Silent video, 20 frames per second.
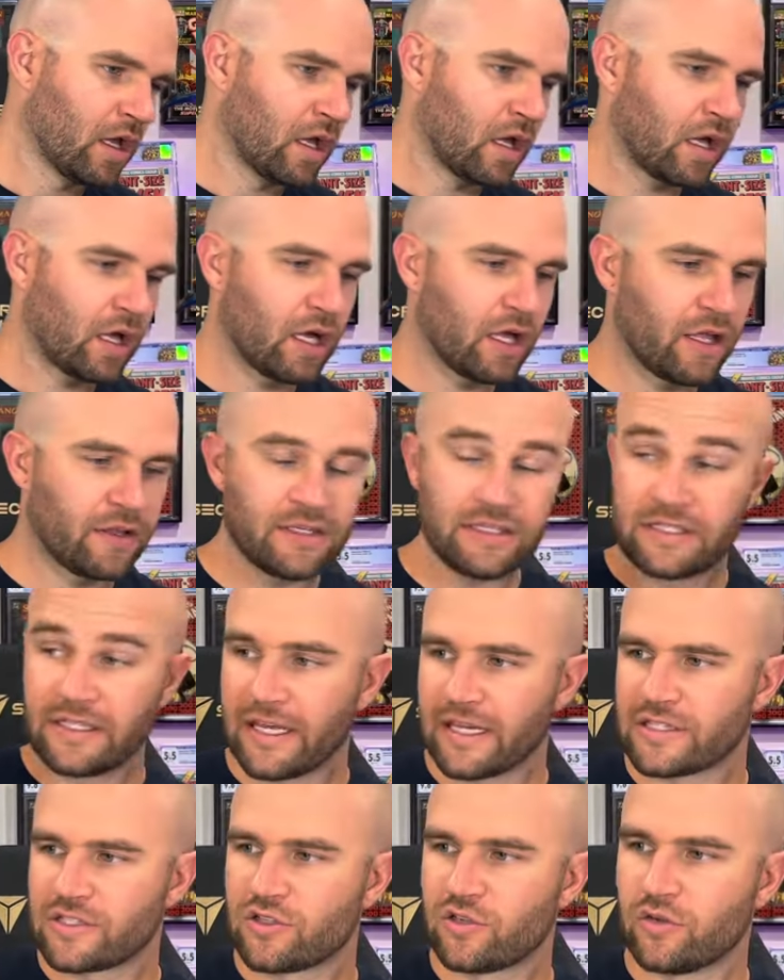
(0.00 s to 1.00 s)
Uh, these
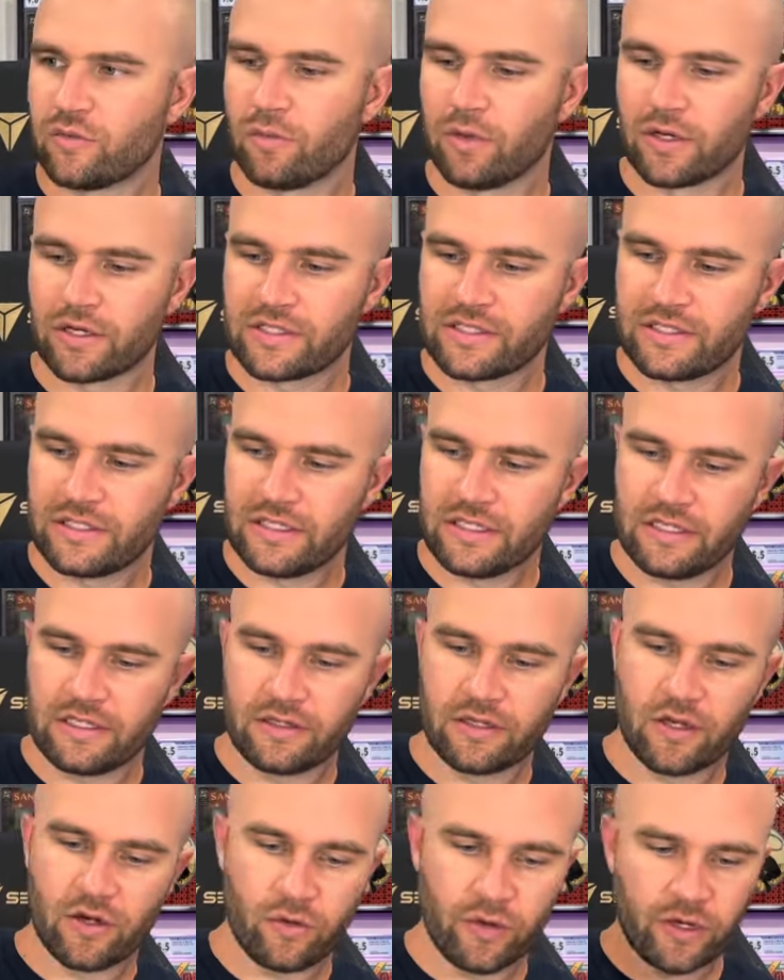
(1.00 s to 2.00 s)
next two books need
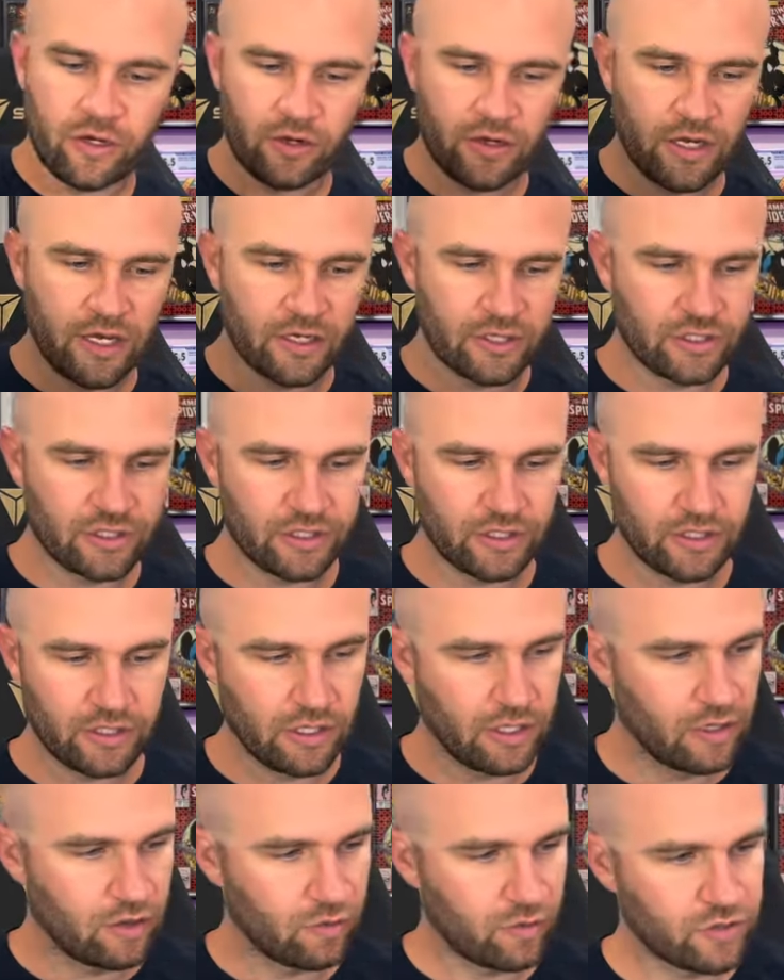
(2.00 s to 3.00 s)
no
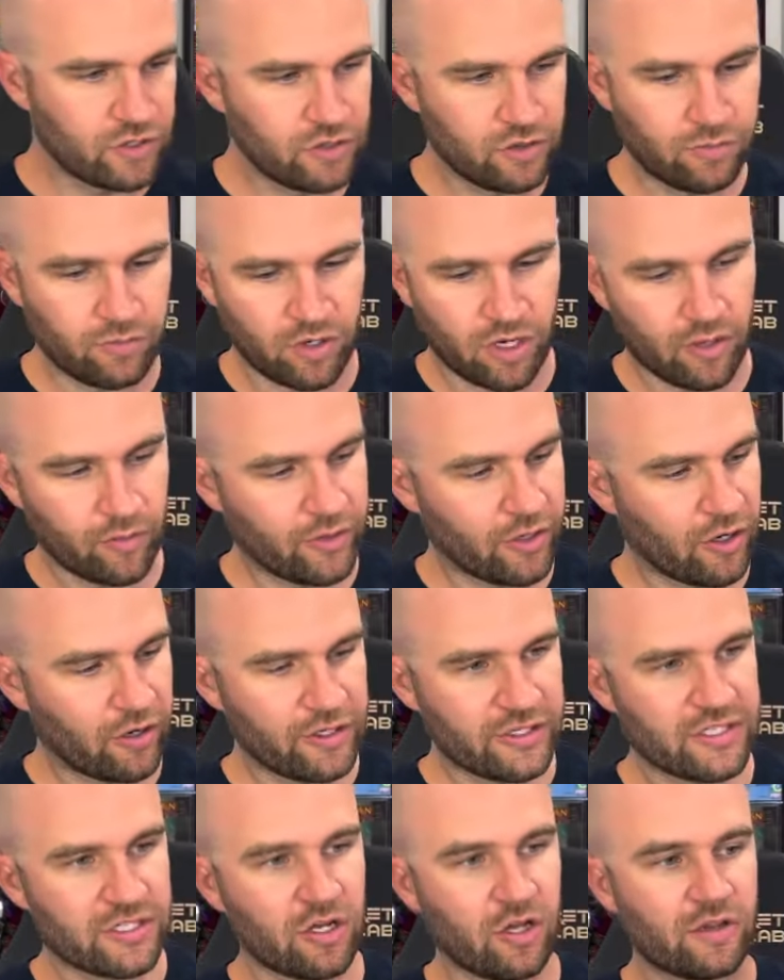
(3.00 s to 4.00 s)
introduction, which you probably
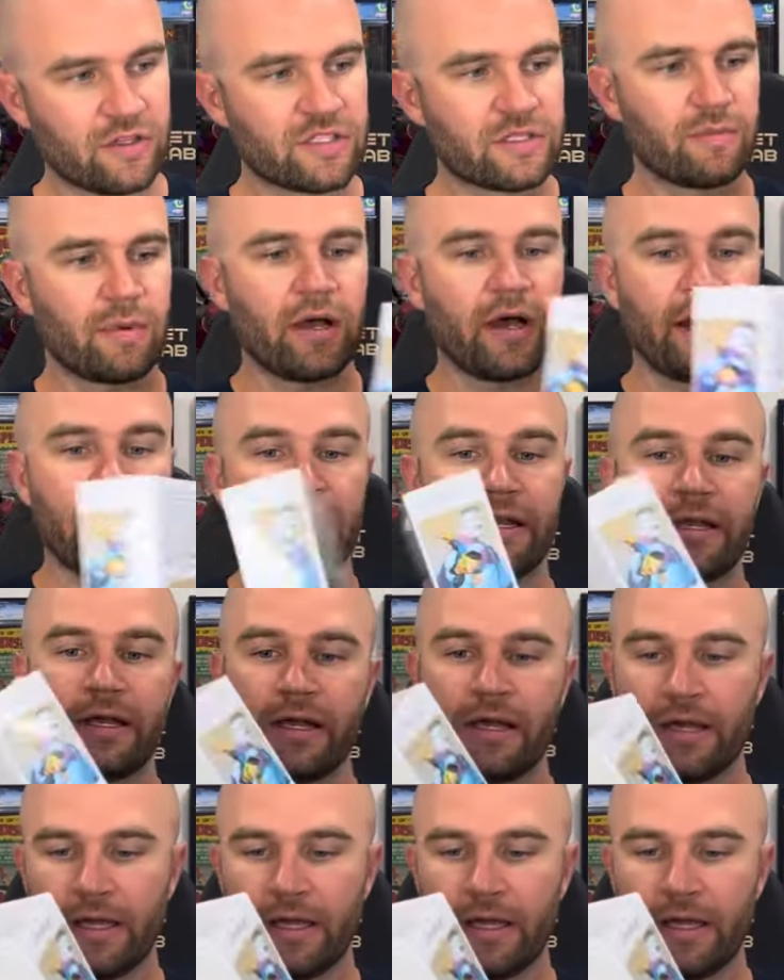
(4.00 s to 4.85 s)
already saw the spine.